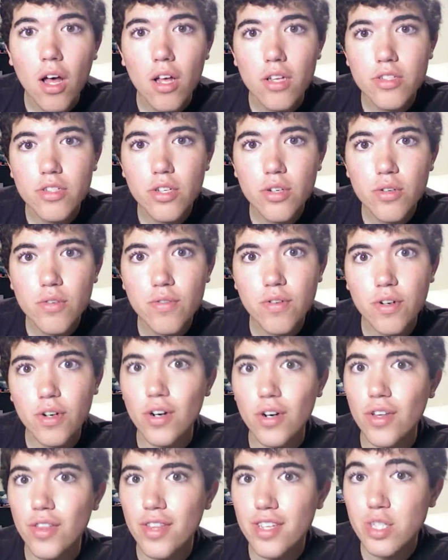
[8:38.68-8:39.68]
Also,
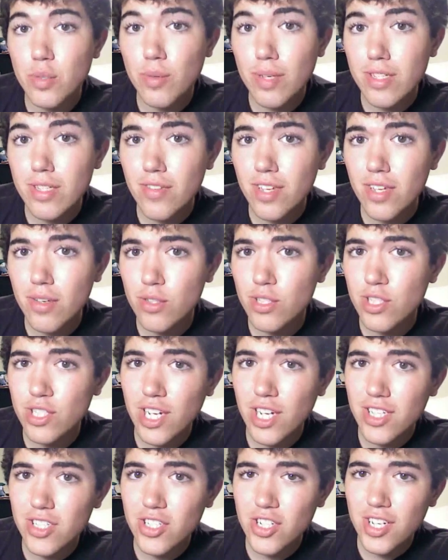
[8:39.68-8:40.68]
for this week's video
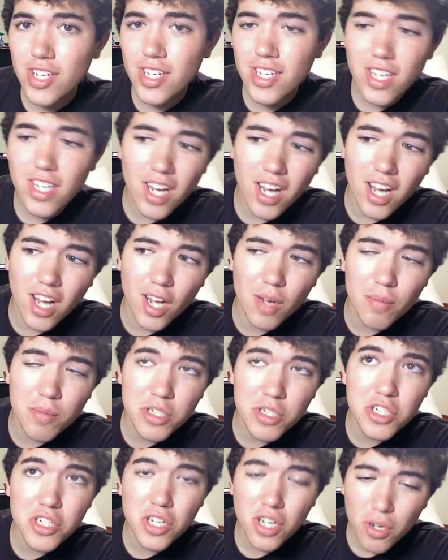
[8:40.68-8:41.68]
suggestion,
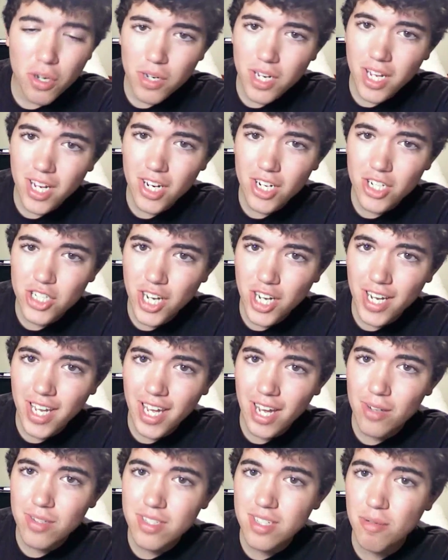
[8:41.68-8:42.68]
um, you should go
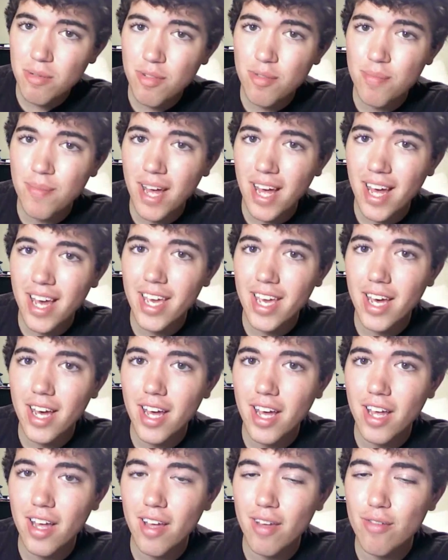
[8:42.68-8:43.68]
check out some of my
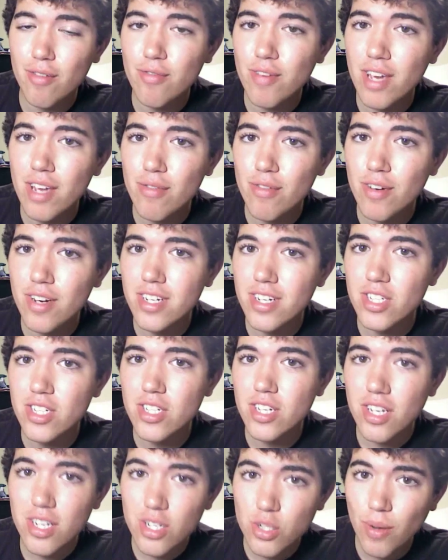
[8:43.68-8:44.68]
uh,
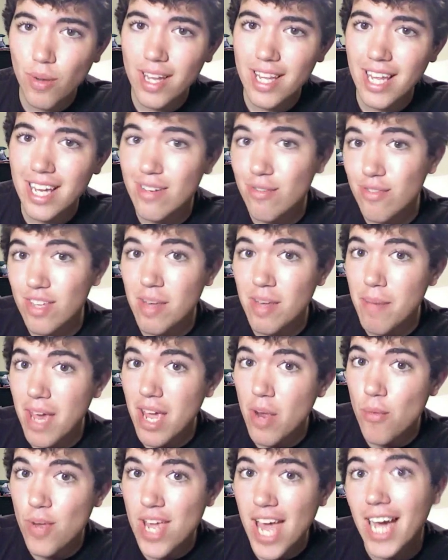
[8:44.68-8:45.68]
favorite Twilight
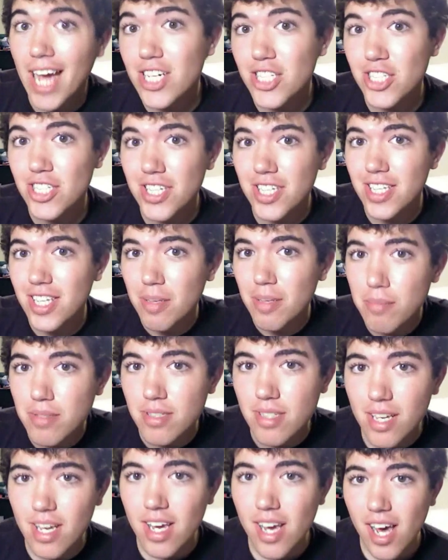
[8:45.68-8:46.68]
VMA reaction
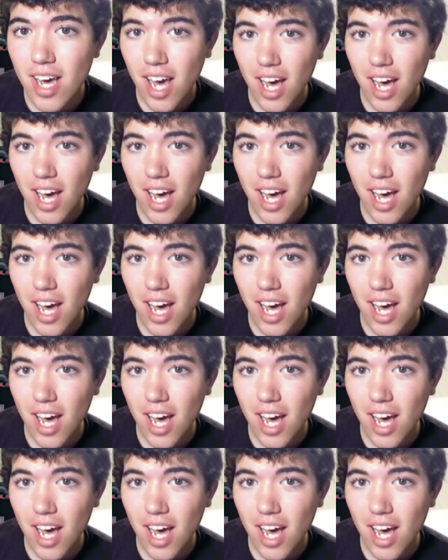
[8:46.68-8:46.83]
clips.